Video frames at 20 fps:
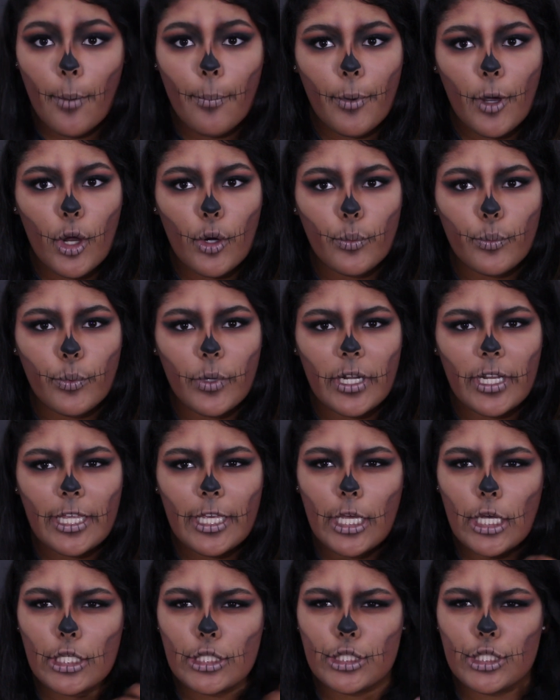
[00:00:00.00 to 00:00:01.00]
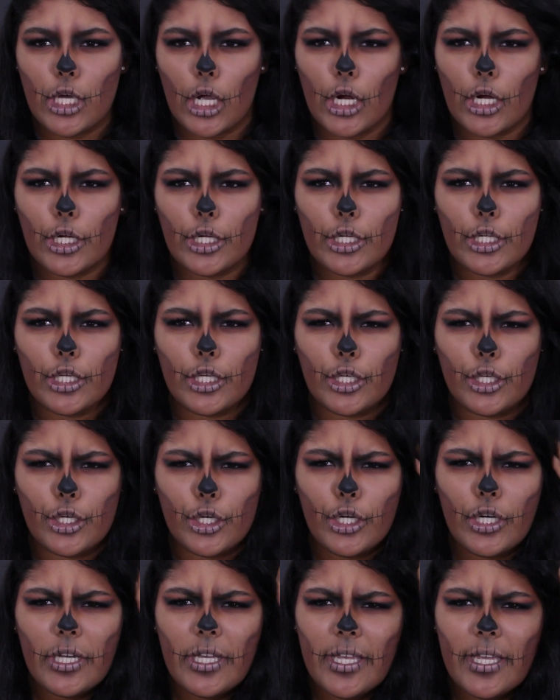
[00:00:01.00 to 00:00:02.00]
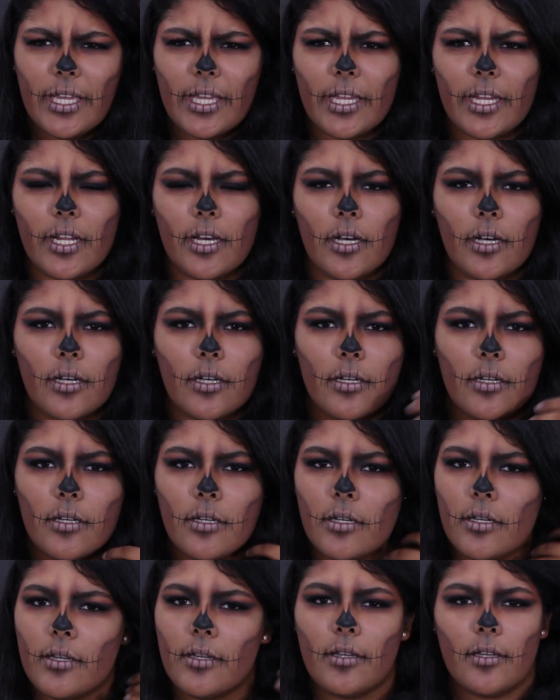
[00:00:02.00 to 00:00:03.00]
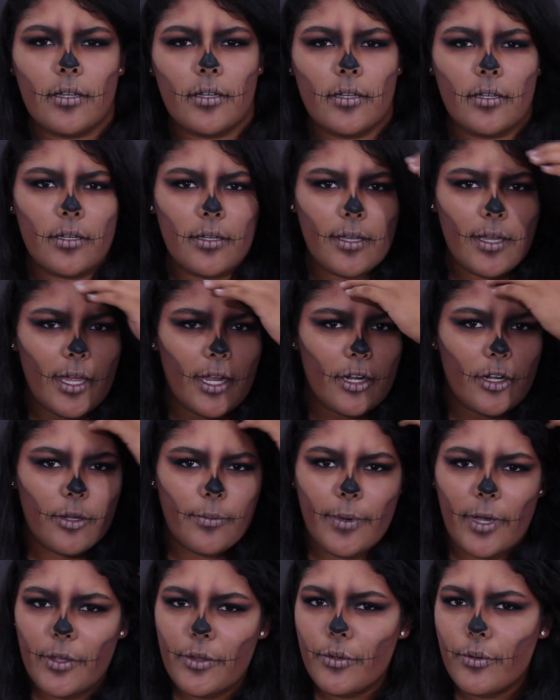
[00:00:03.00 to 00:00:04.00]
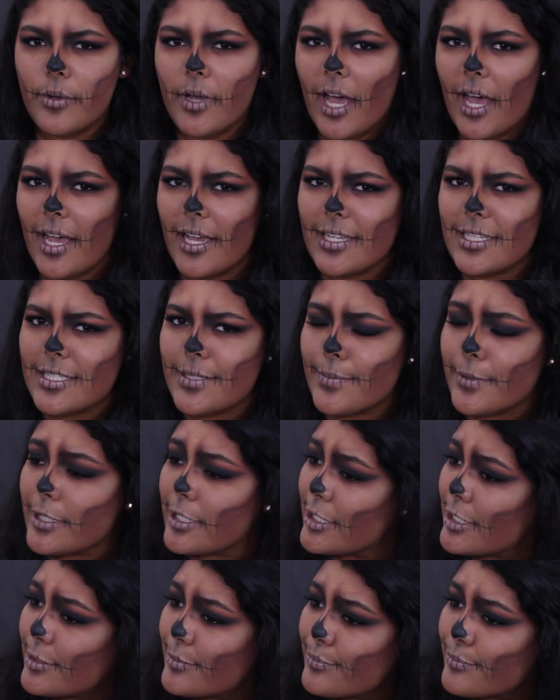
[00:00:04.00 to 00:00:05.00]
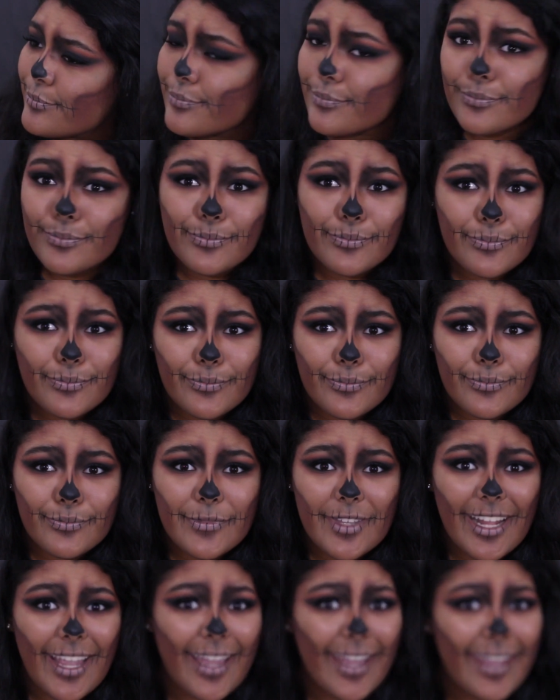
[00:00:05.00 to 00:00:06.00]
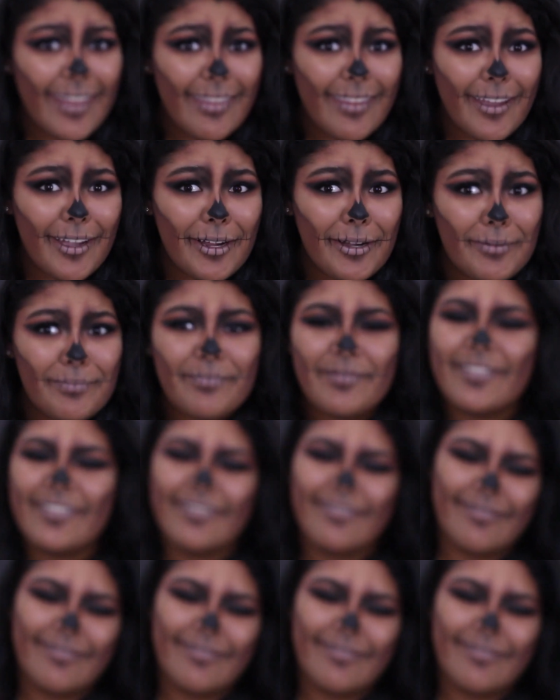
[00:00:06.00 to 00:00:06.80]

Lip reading: Pretty darn good. I don't know about you guys, but hey there.